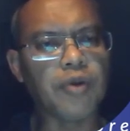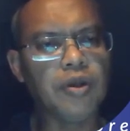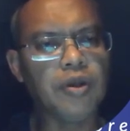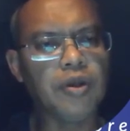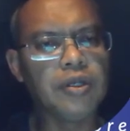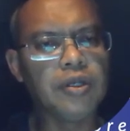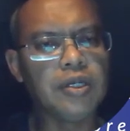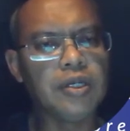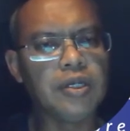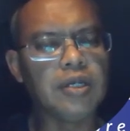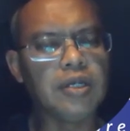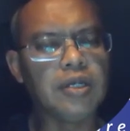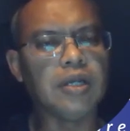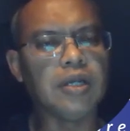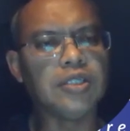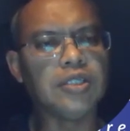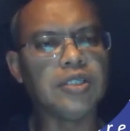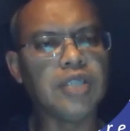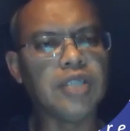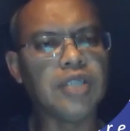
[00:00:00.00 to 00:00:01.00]
This
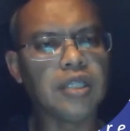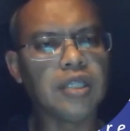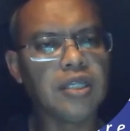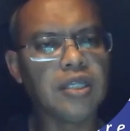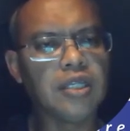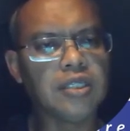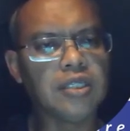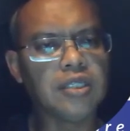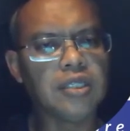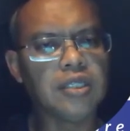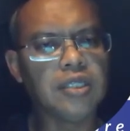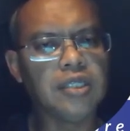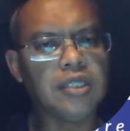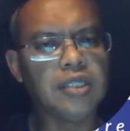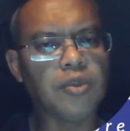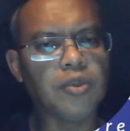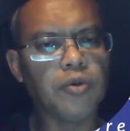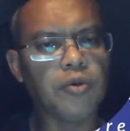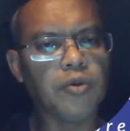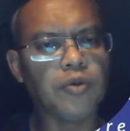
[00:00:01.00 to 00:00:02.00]
data was
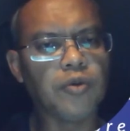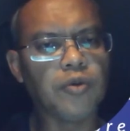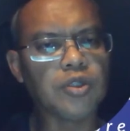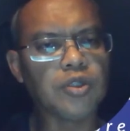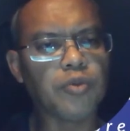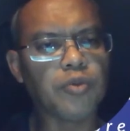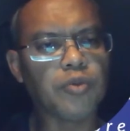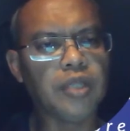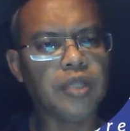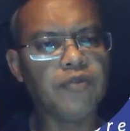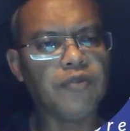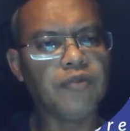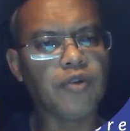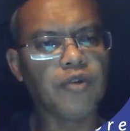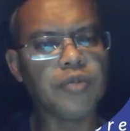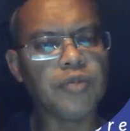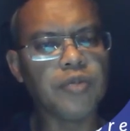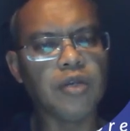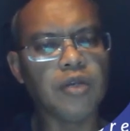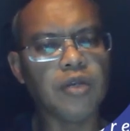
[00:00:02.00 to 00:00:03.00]
obtained from the
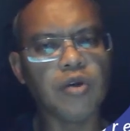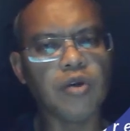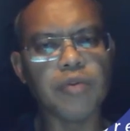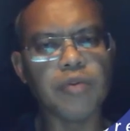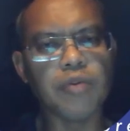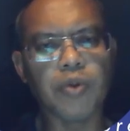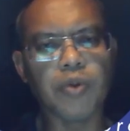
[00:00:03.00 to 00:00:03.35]
Logger Pro.